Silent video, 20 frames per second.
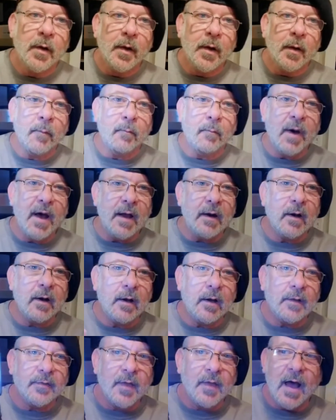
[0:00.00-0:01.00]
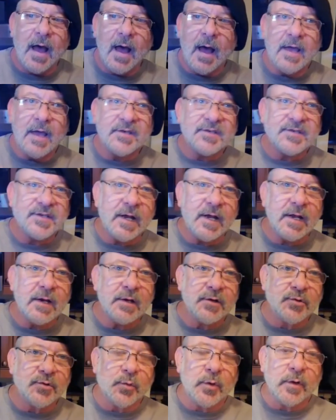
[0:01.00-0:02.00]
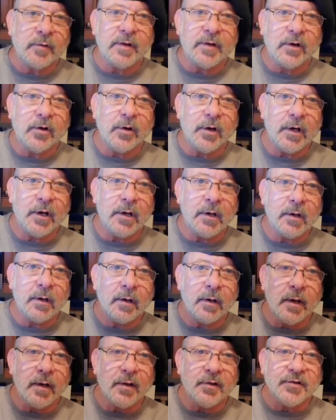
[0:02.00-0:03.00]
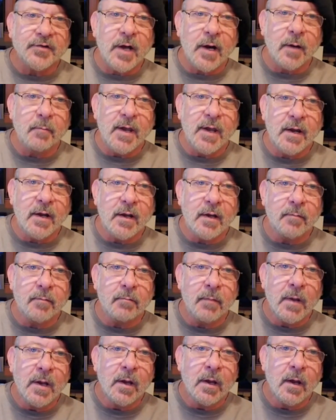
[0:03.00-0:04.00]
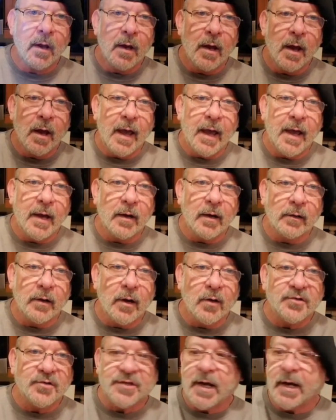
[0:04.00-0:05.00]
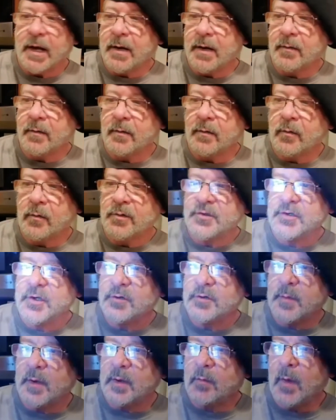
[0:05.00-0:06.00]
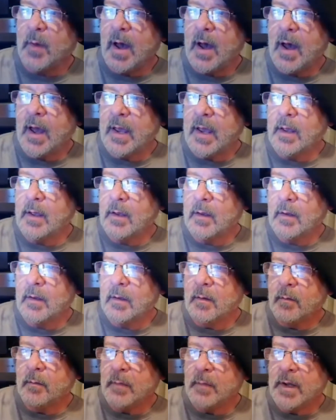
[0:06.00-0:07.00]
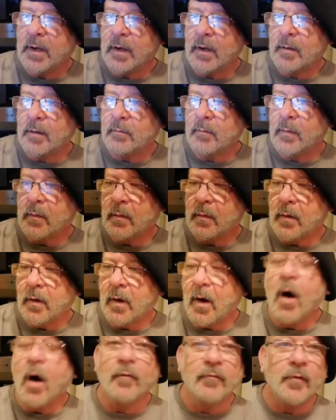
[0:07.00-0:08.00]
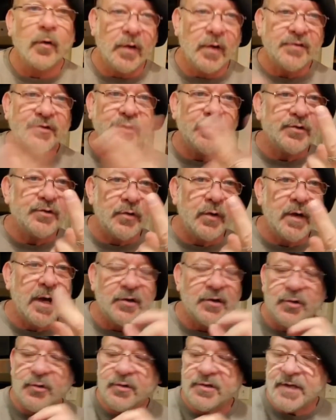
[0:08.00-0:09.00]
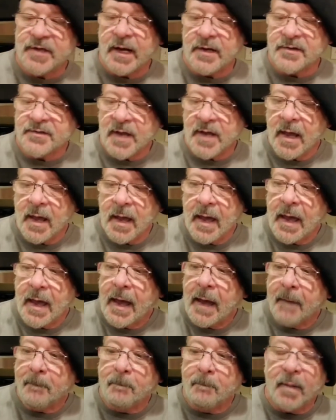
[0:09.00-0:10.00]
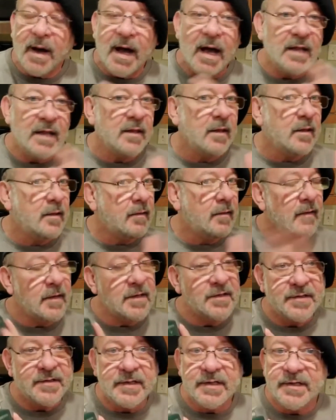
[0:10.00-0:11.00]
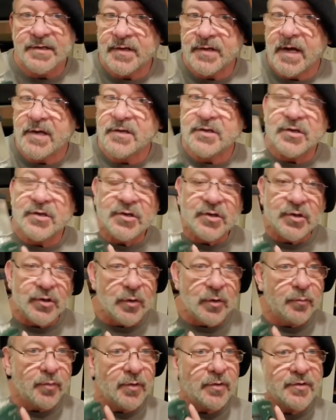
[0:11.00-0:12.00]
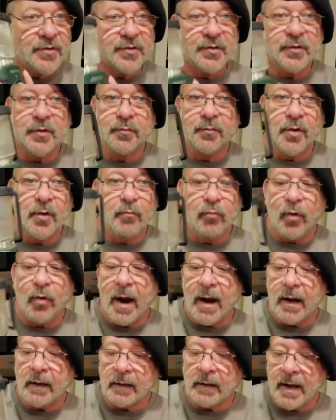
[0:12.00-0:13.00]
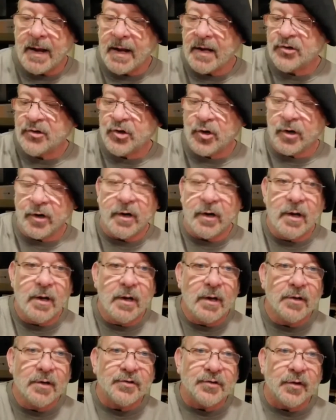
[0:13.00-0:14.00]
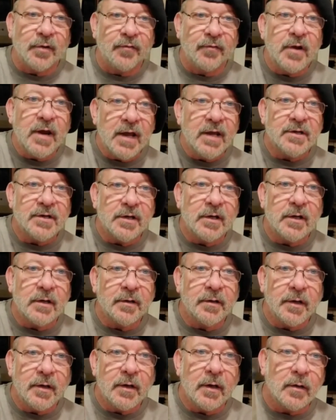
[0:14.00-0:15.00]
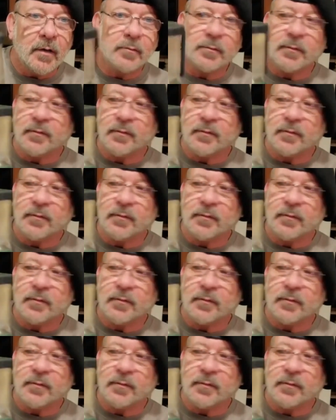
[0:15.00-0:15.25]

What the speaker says: But the high setting is really good, and it's got a medium and a low setting. Oh, excuse me, high, medium, off. Okay, so it's already got 2 settings. But this is a super, super bright lantern. So if you need to, you know,